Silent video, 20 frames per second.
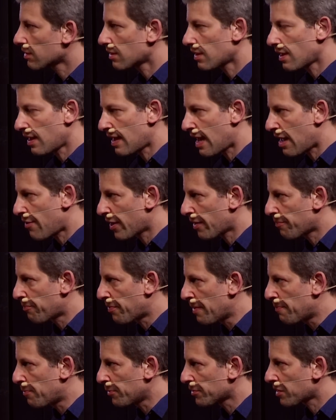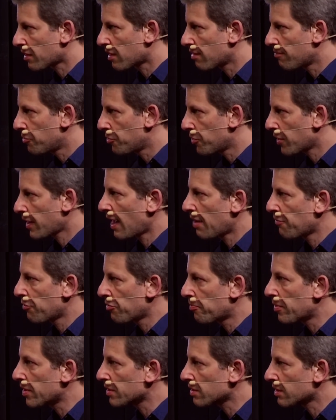allowing people to communicate
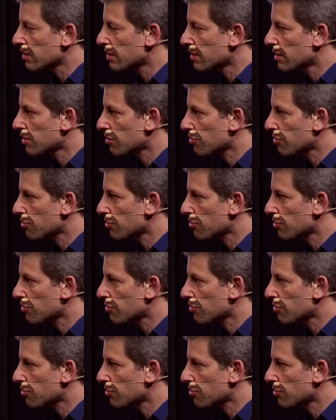with businesses